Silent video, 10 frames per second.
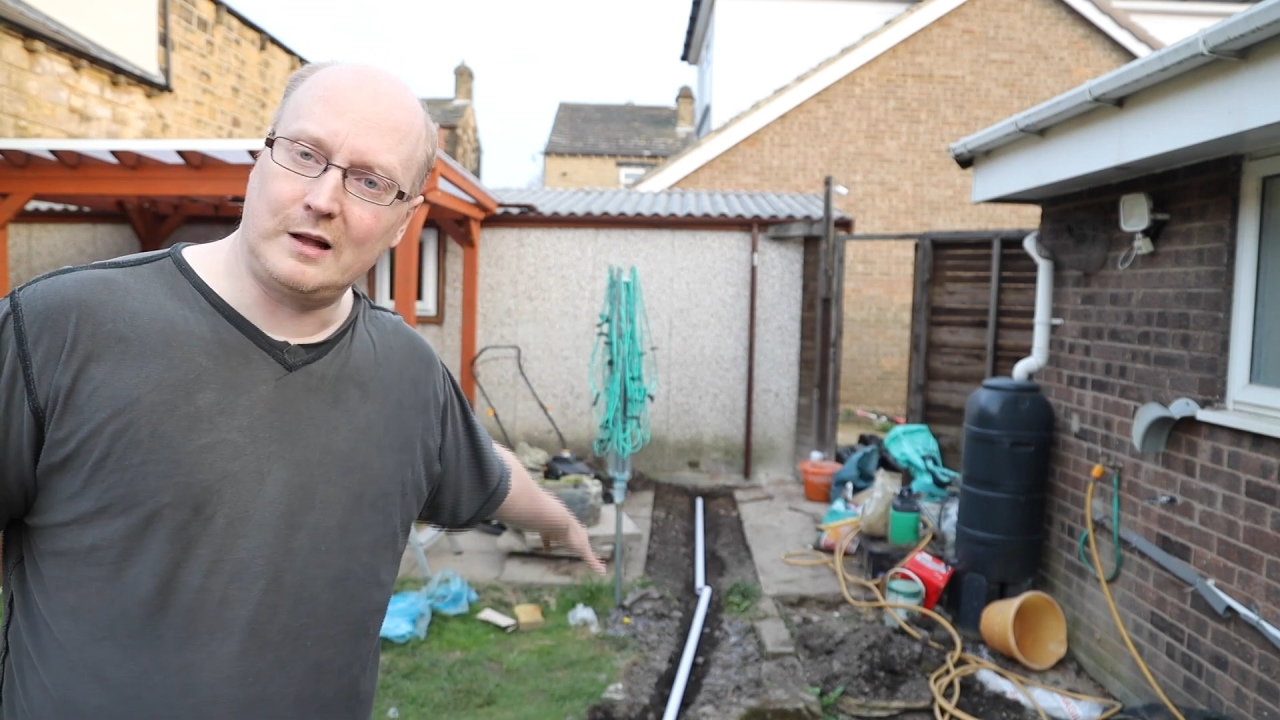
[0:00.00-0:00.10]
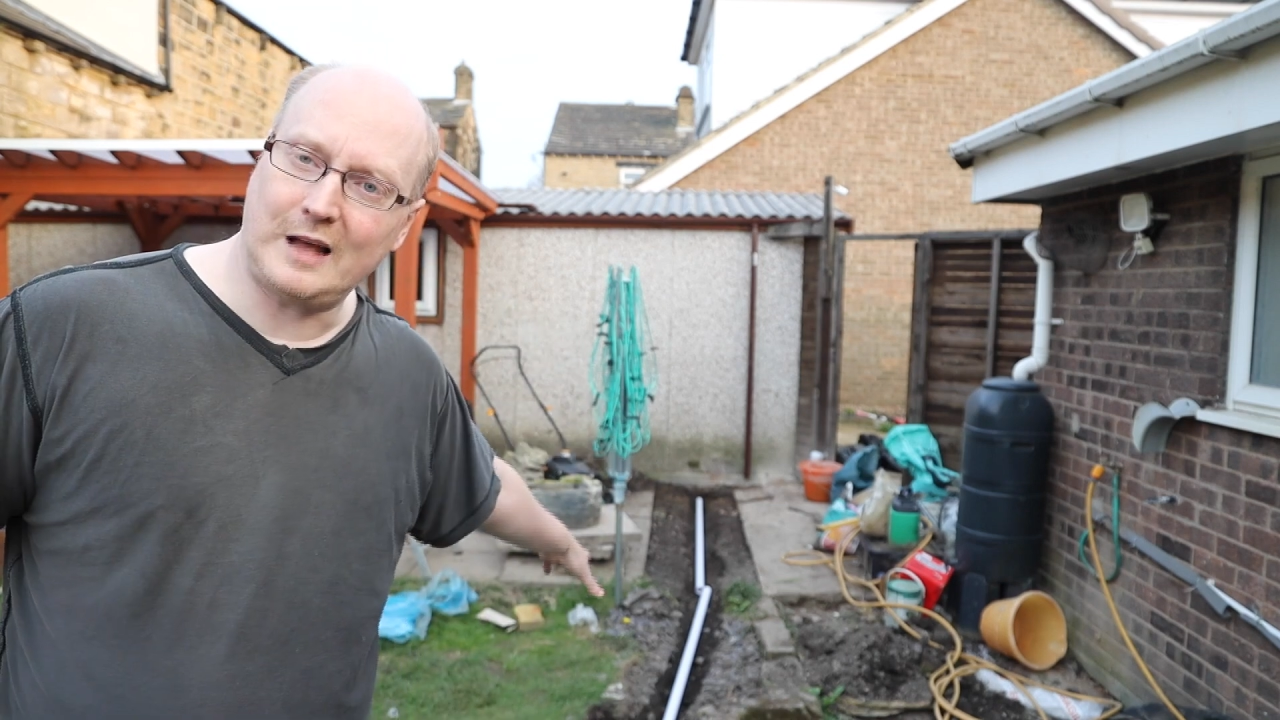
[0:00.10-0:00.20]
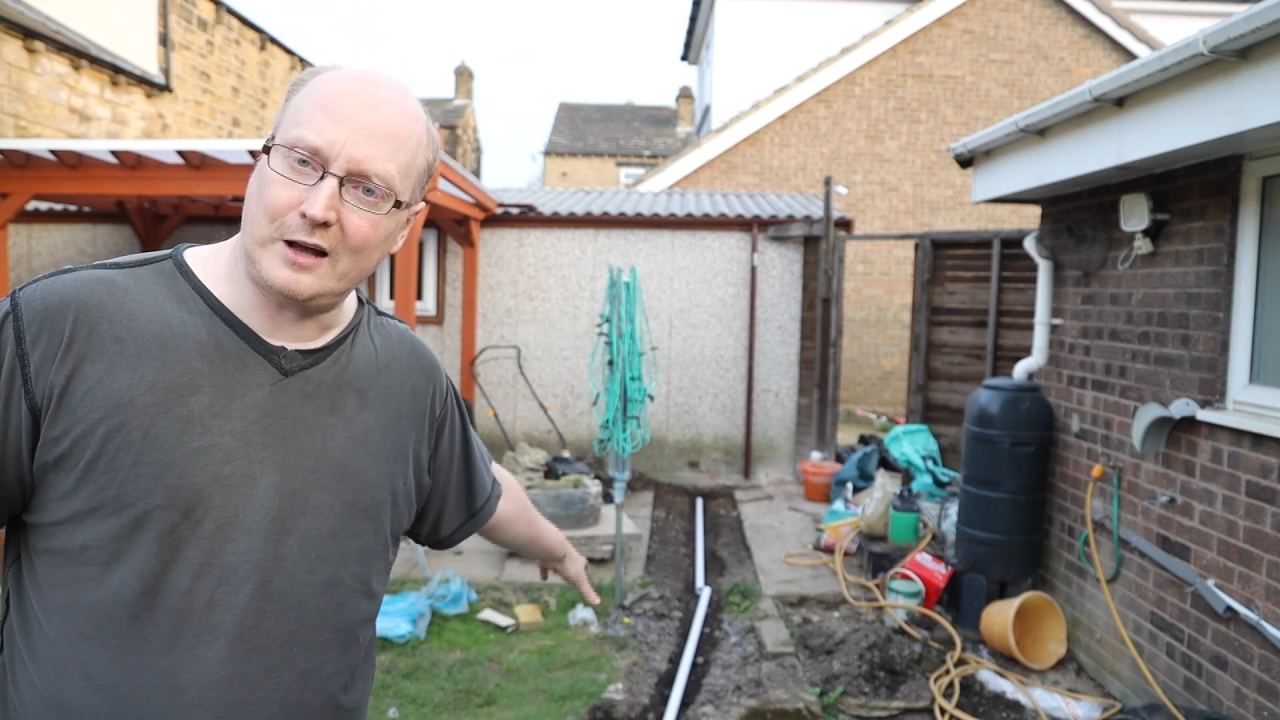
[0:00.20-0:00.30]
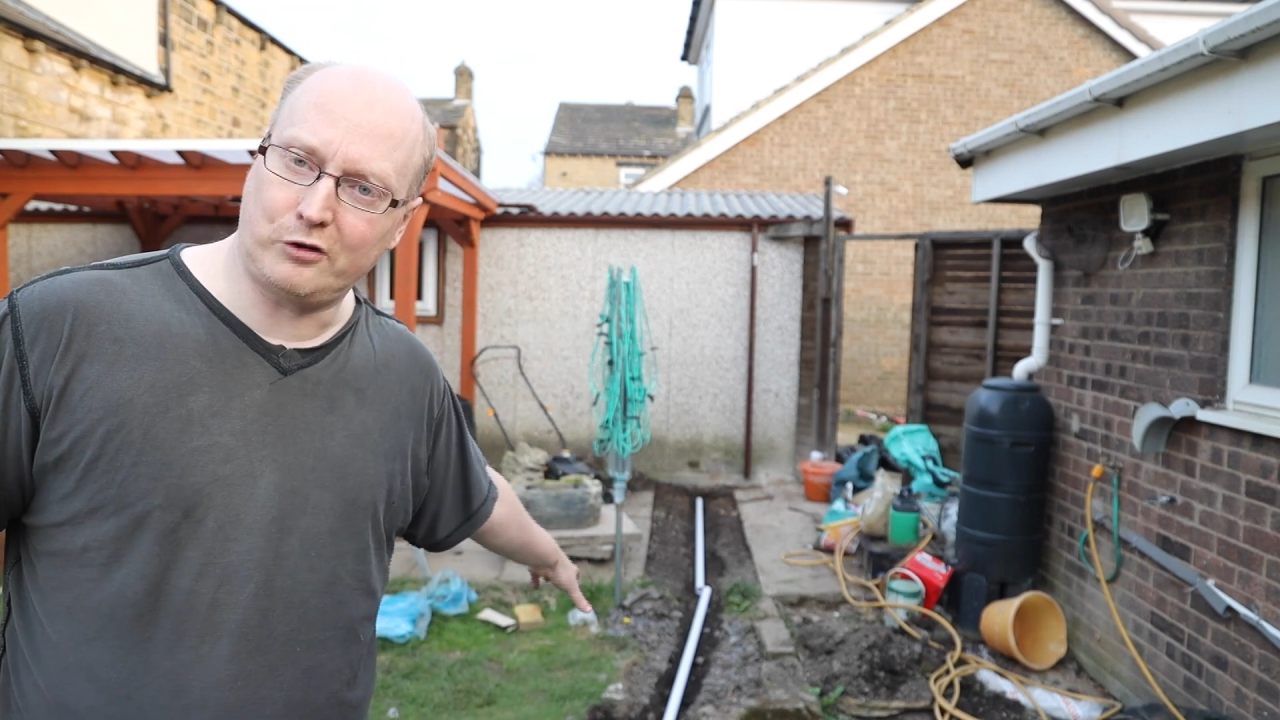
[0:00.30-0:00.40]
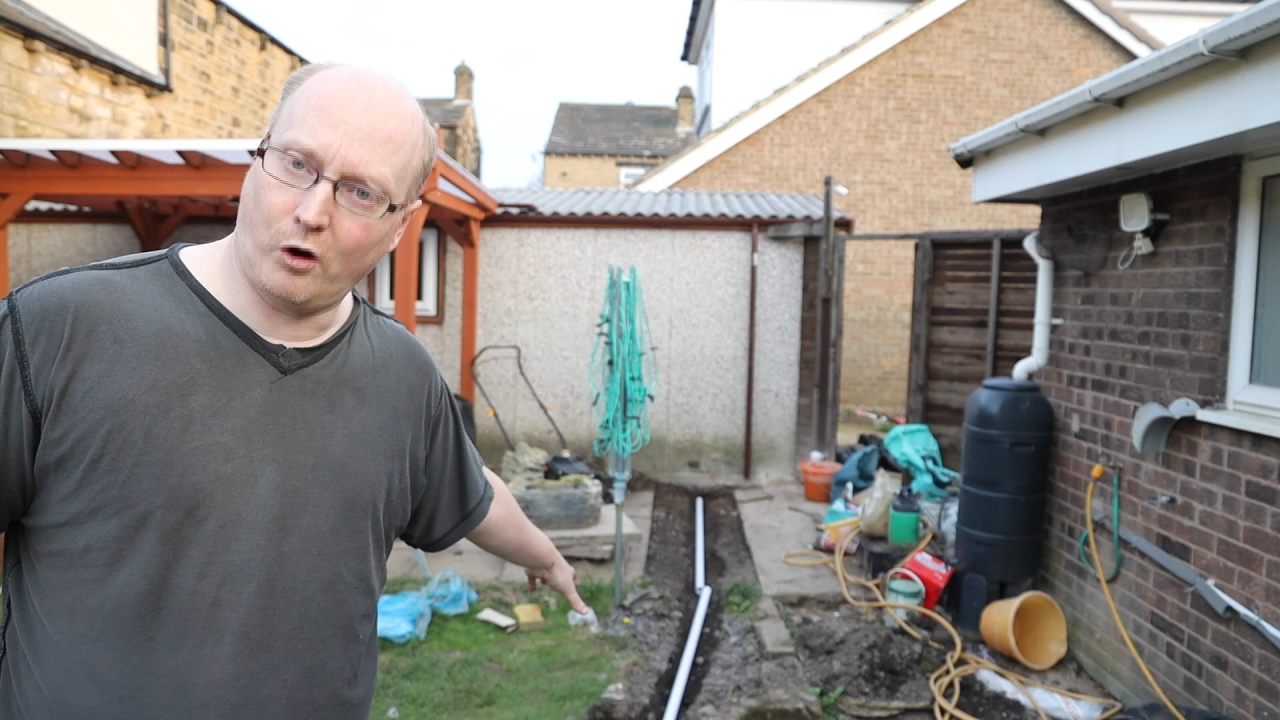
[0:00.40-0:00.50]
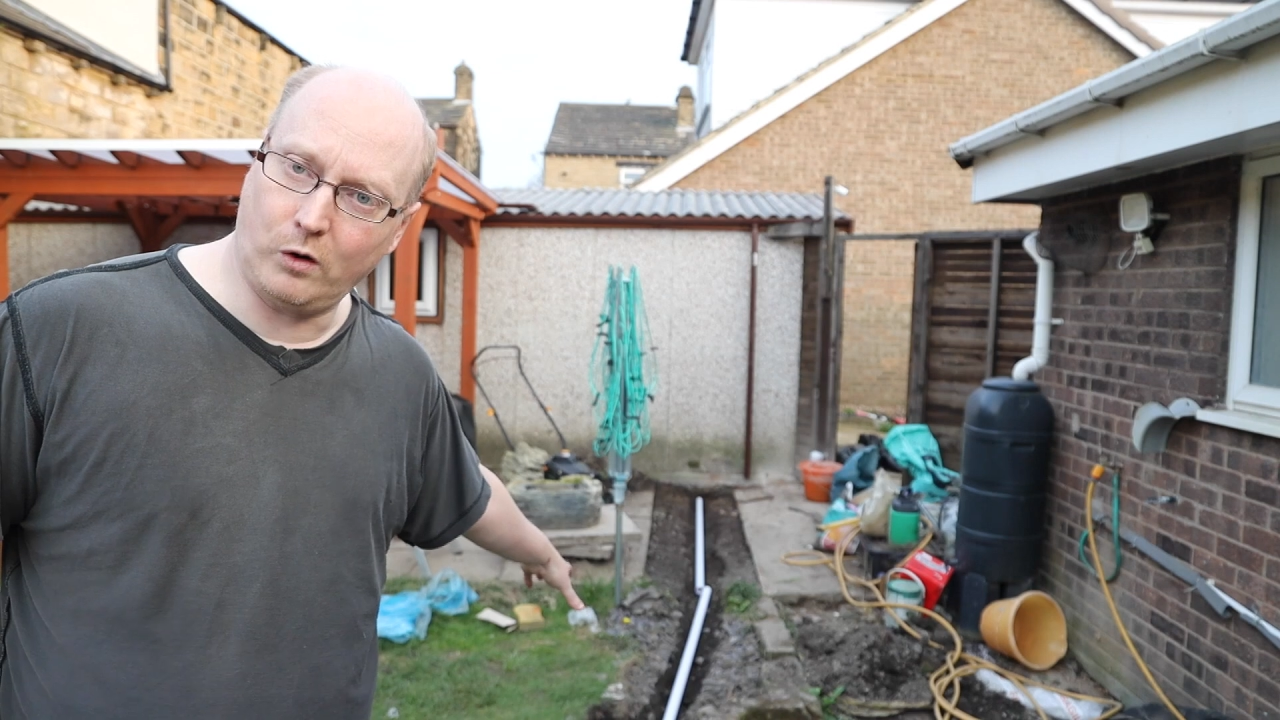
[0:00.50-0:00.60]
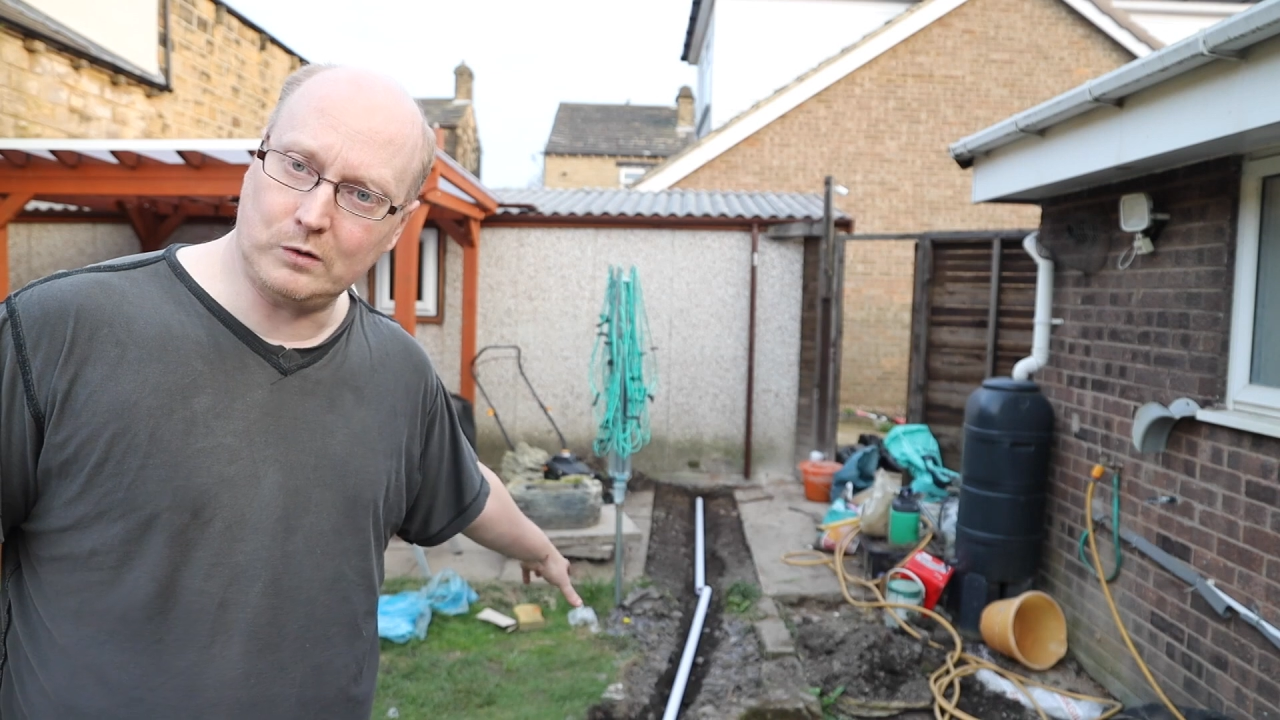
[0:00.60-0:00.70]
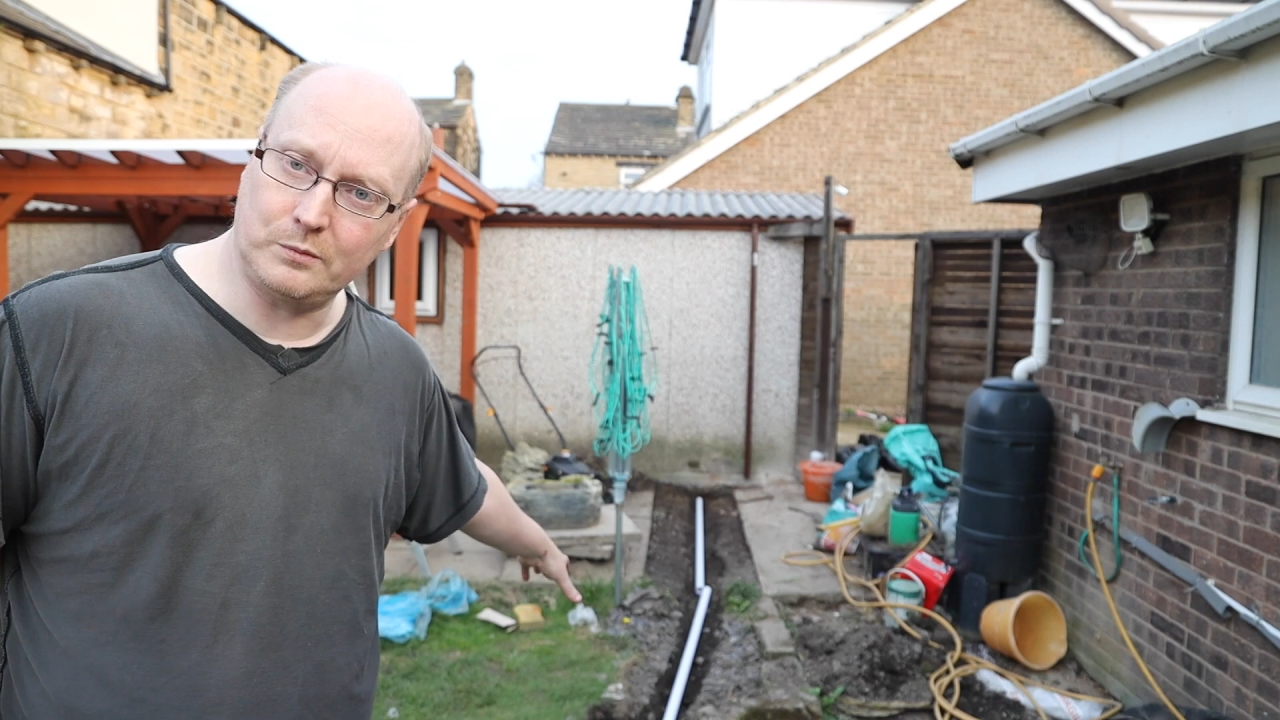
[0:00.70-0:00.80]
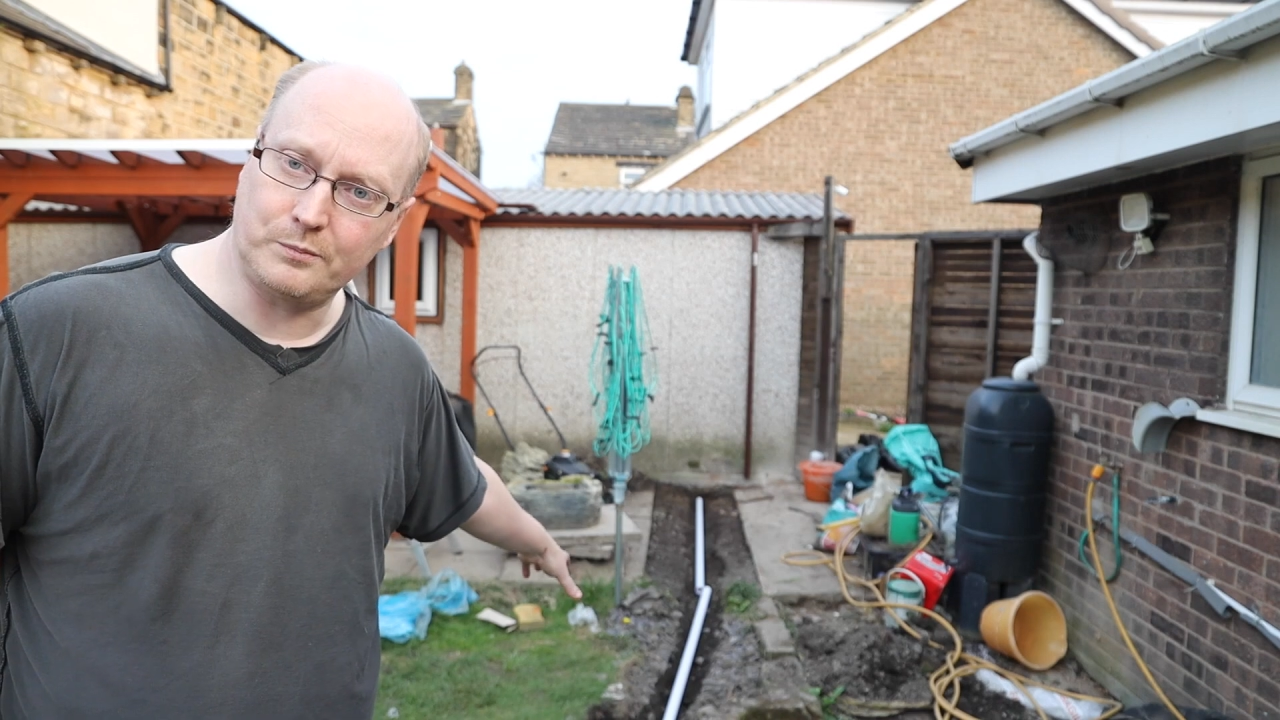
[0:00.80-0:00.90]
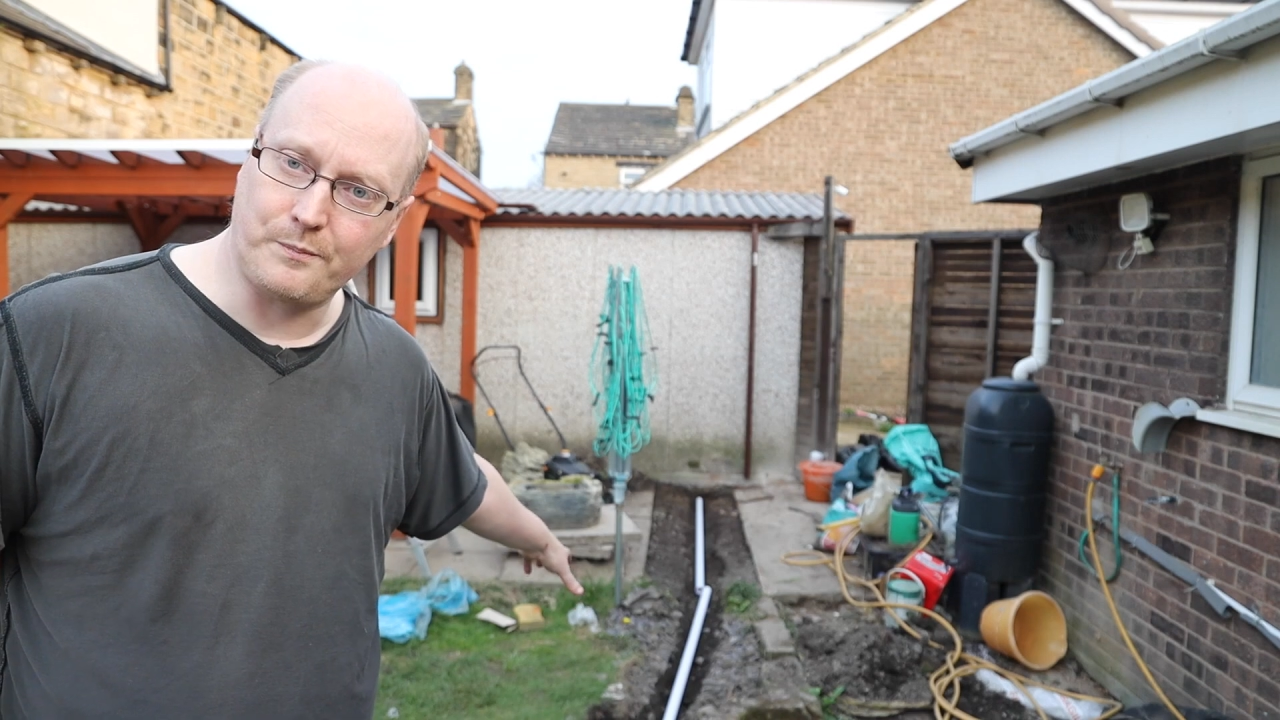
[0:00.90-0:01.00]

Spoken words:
large hole,